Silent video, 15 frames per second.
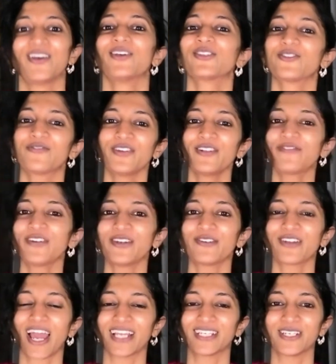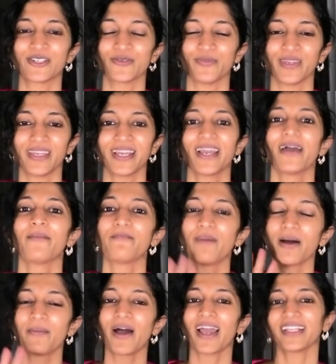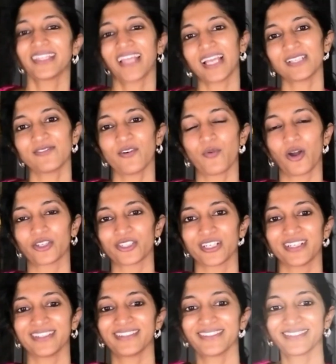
So feel free to write into me. Bye-bye. Thanks for watching.